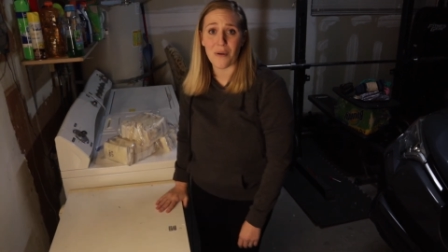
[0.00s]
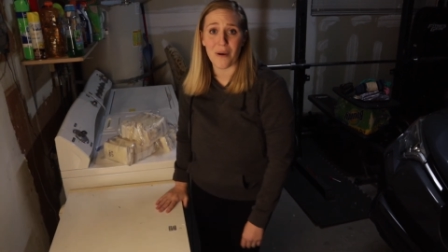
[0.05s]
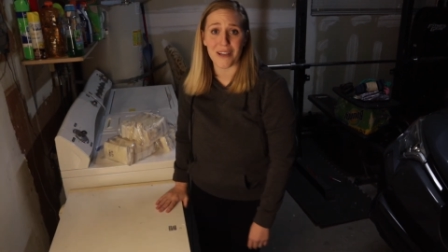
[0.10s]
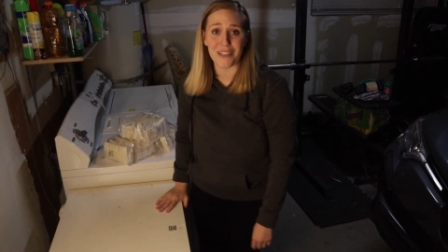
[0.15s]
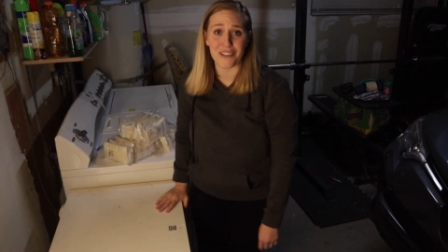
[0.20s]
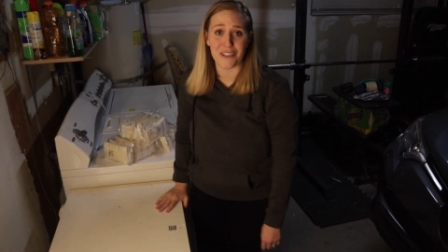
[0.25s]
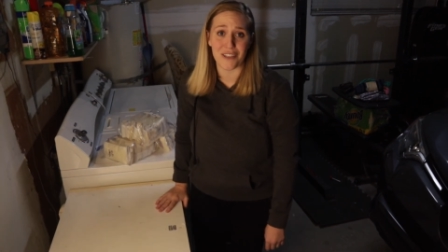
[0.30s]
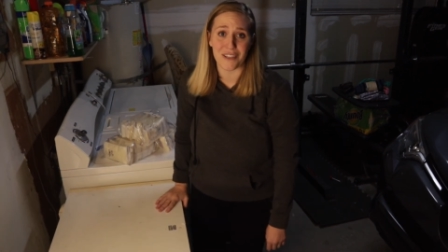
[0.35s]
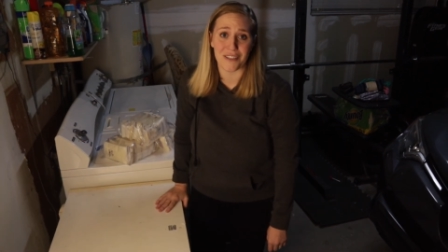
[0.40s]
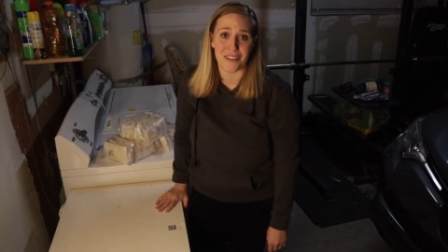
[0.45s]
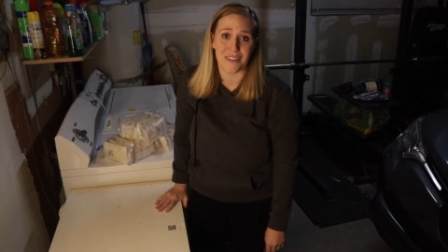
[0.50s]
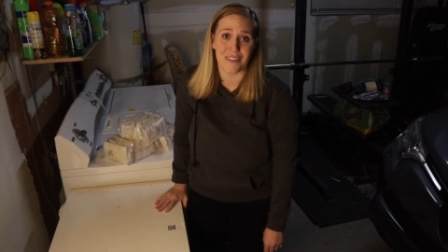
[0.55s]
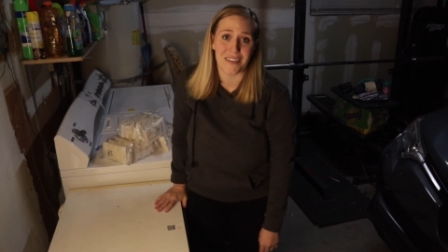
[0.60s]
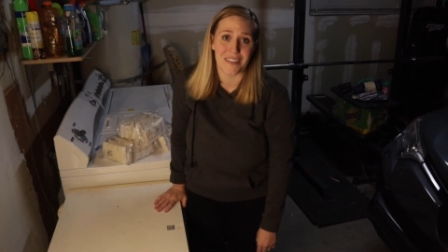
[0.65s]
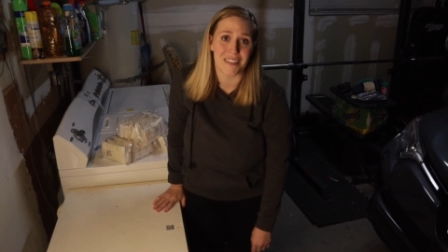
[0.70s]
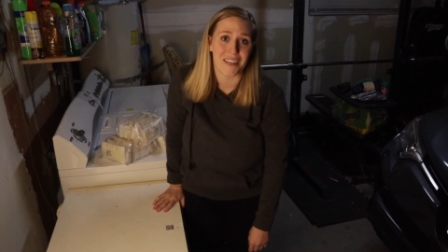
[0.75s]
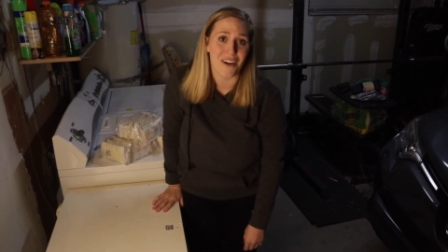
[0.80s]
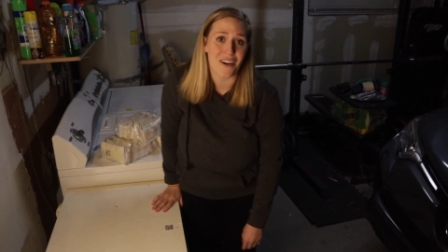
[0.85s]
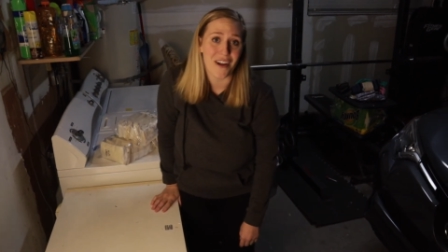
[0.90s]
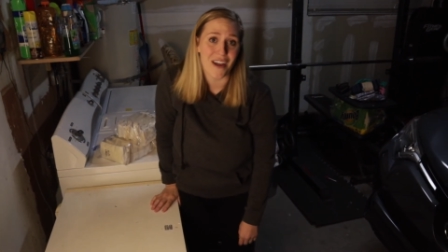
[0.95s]
questions on
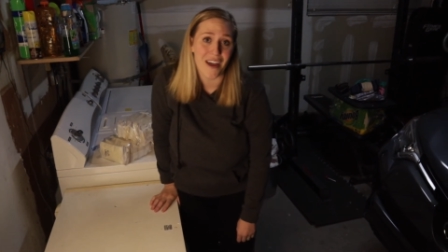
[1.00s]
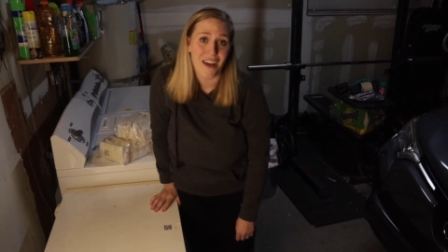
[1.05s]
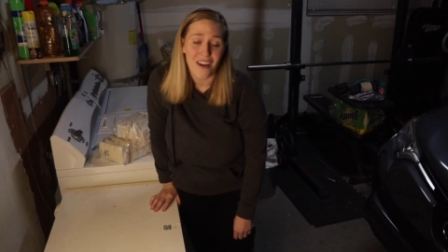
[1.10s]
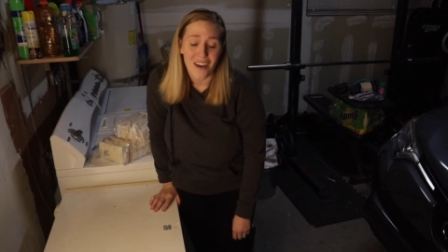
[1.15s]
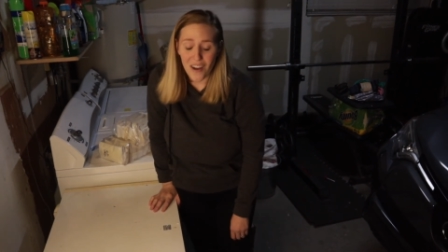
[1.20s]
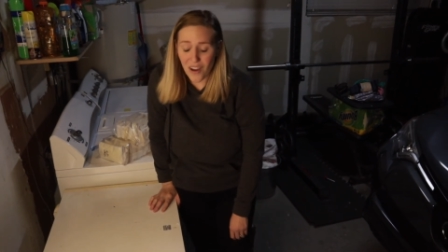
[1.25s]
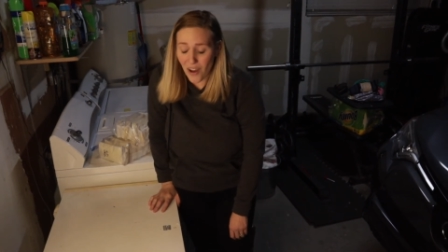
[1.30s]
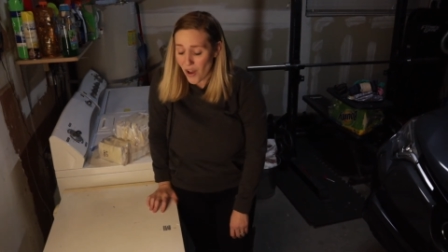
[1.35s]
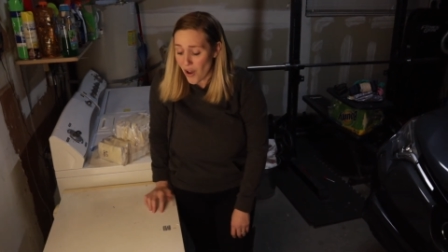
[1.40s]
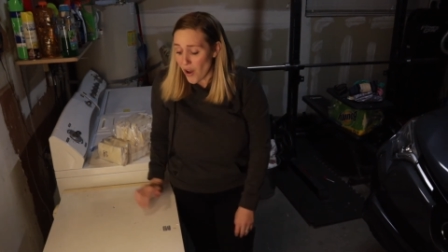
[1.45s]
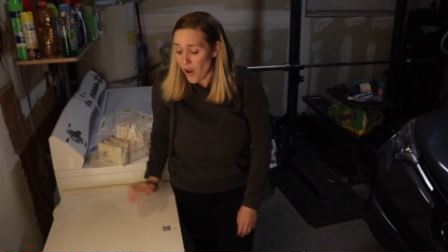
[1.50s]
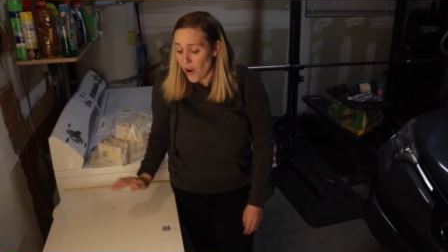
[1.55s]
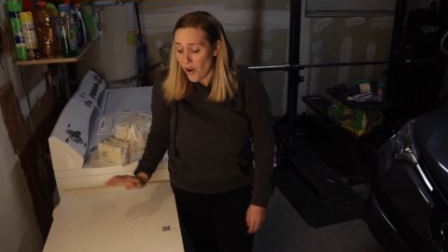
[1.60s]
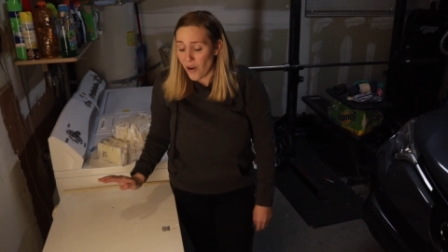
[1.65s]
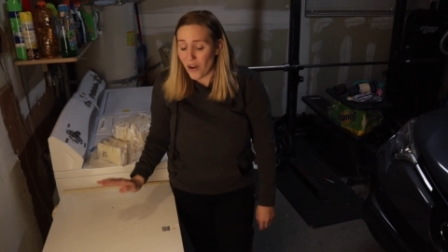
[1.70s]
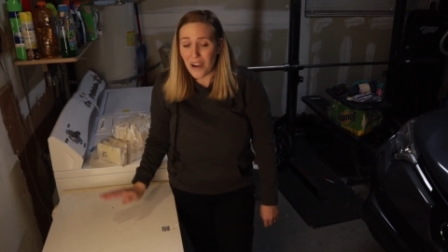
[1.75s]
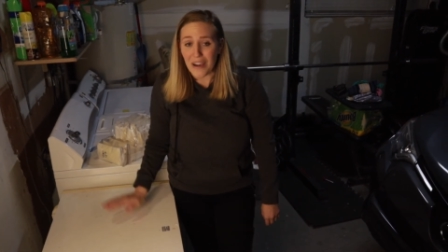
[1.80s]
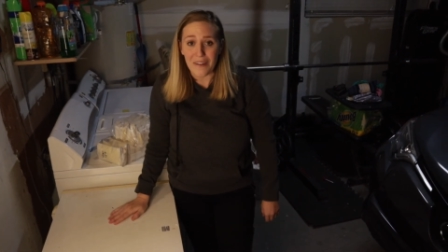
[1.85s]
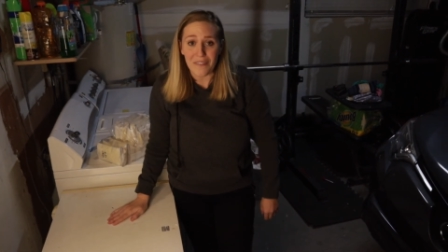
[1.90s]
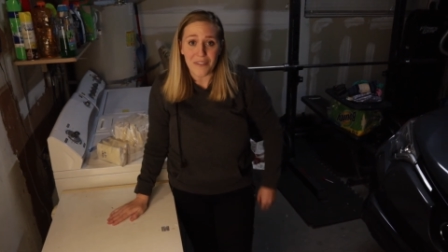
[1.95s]
this area,
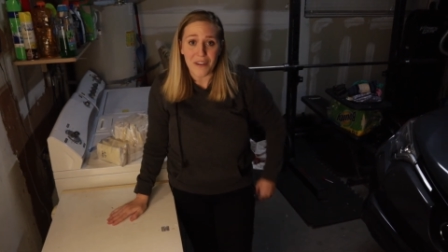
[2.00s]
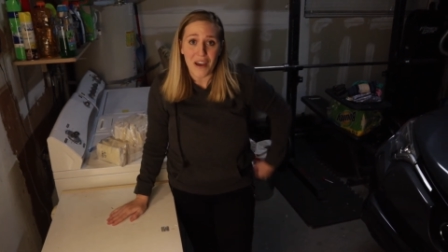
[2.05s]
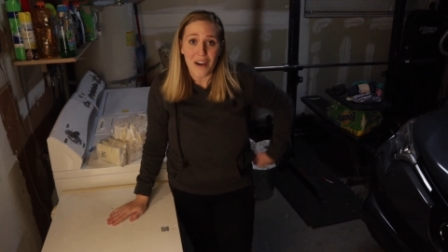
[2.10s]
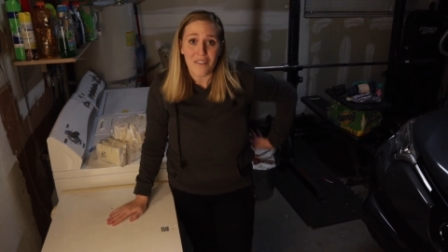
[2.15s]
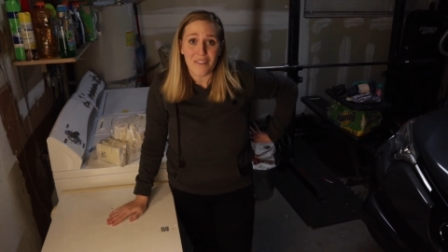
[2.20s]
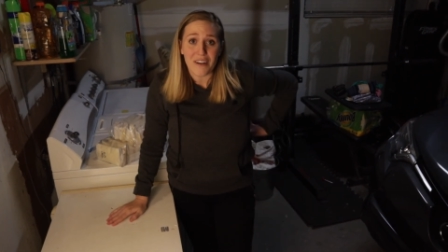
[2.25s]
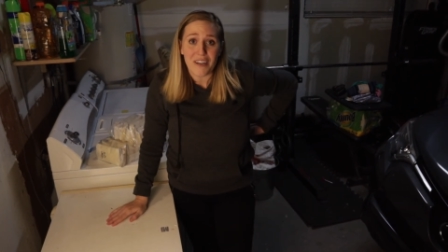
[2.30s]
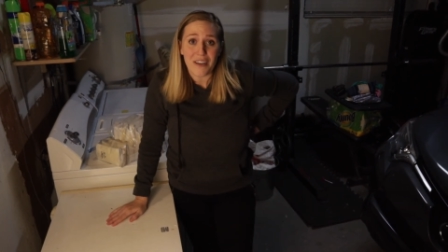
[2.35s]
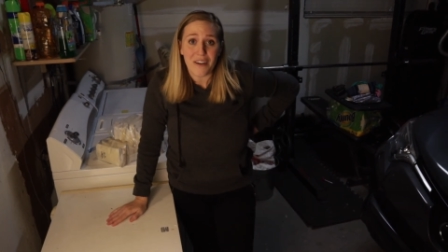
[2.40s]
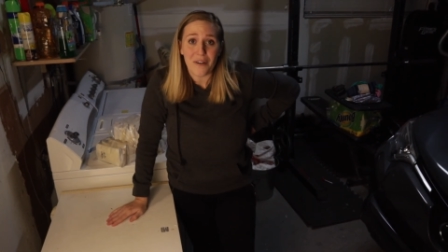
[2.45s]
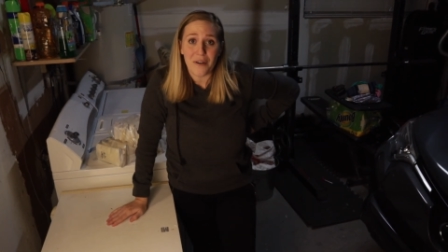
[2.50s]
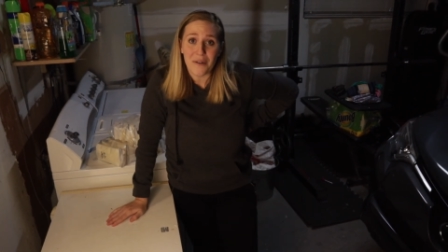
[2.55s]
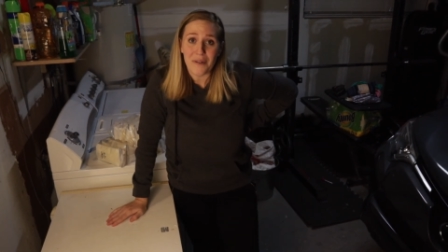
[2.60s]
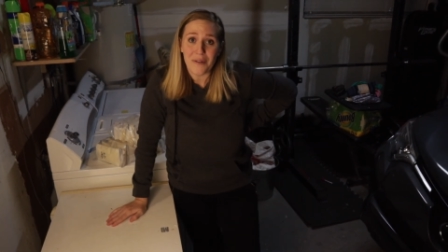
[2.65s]
or if you have any